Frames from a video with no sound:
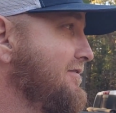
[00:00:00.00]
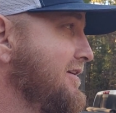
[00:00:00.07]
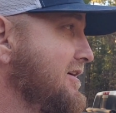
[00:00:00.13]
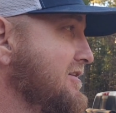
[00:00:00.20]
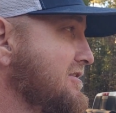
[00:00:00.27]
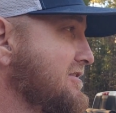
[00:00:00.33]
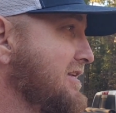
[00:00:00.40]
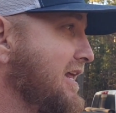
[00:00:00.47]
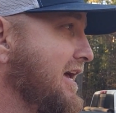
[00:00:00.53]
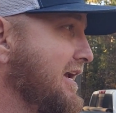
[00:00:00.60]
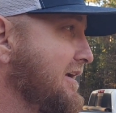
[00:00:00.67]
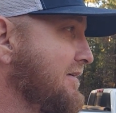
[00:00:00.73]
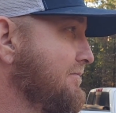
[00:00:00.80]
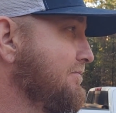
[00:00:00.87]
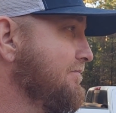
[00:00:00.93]
There's
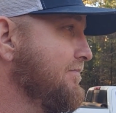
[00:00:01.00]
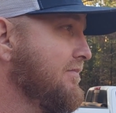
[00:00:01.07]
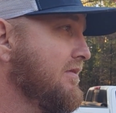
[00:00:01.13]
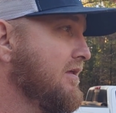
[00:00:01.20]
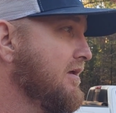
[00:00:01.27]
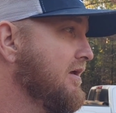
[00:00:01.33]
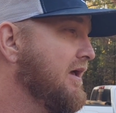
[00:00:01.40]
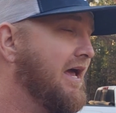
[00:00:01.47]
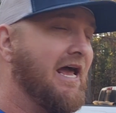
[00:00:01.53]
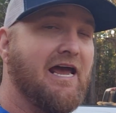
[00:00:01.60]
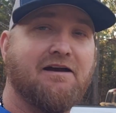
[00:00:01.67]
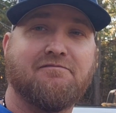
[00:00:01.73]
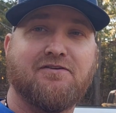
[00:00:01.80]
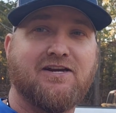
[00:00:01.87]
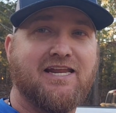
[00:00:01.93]
like
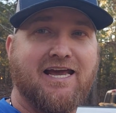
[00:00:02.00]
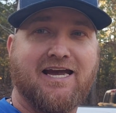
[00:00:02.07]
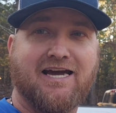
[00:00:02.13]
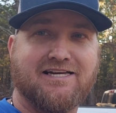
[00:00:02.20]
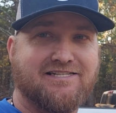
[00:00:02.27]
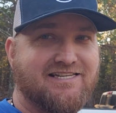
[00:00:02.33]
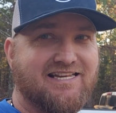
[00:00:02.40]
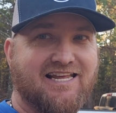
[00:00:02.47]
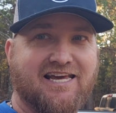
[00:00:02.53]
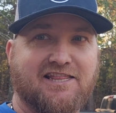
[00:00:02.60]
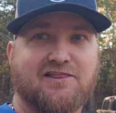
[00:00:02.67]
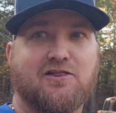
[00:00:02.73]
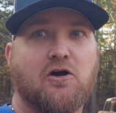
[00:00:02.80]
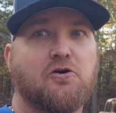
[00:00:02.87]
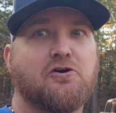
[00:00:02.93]
every day I see like
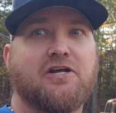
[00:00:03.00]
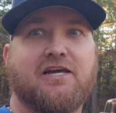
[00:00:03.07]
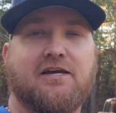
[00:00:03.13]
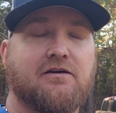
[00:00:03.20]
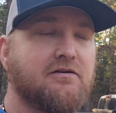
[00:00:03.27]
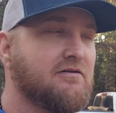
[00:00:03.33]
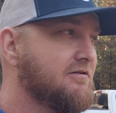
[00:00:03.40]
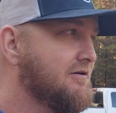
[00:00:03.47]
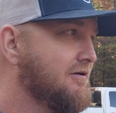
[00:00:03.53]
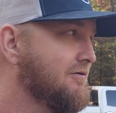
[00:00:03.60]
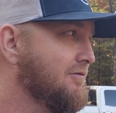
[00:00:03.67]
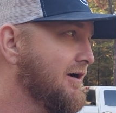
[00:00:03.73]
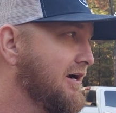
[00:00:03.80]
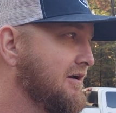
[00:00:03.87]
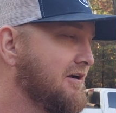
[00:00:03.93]
30
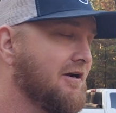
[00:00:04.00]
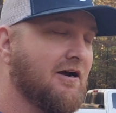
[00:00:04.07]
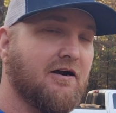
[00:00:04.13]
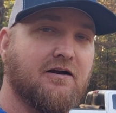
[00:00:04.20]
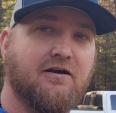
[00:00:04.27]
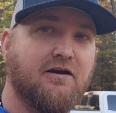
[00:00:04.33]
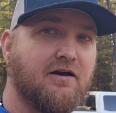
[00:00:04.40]
around here.